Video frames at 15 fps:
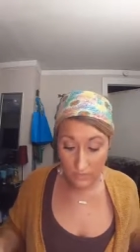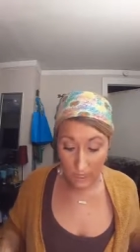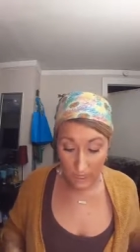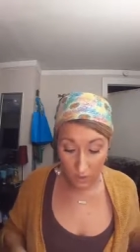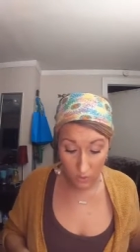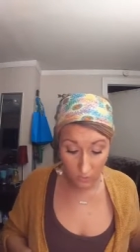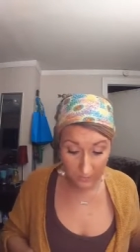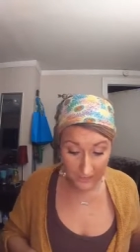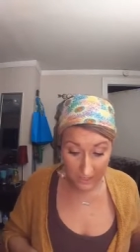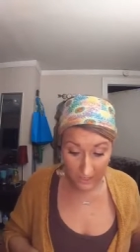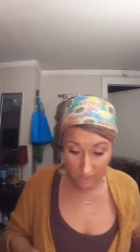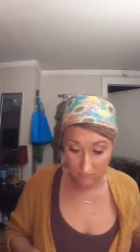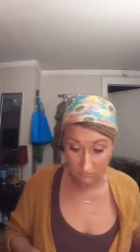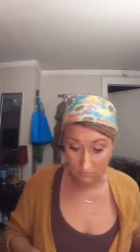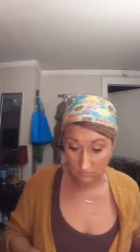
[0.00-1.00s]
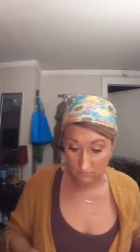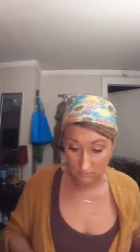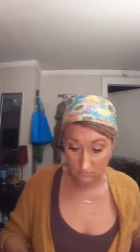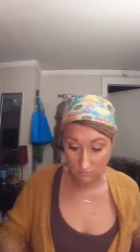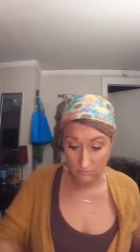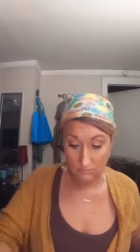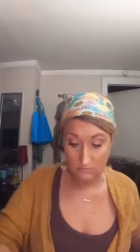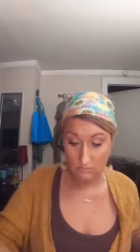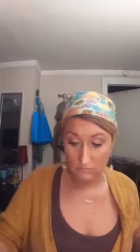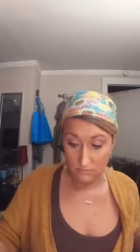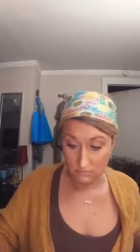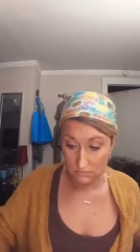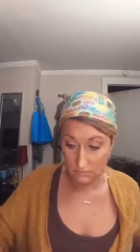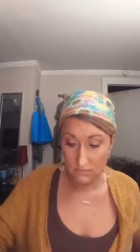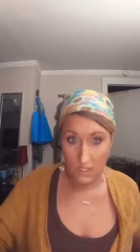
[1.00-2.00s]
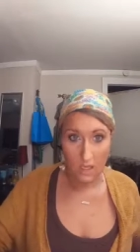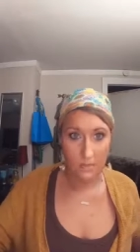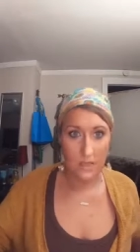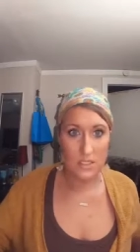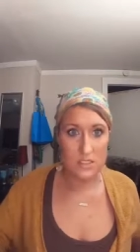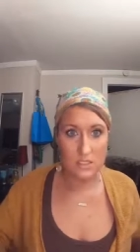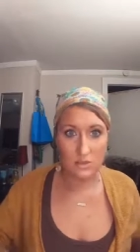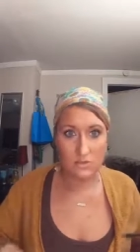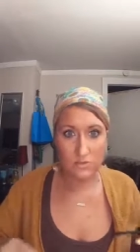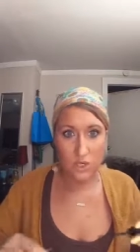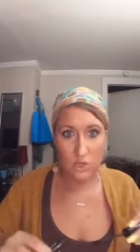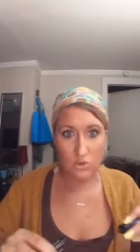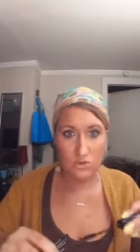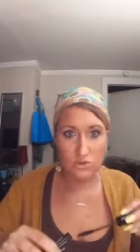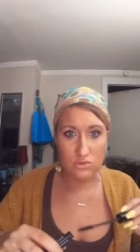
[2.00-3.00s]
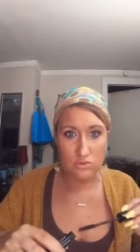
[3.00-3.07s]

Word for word: I hope not. Am I still froze?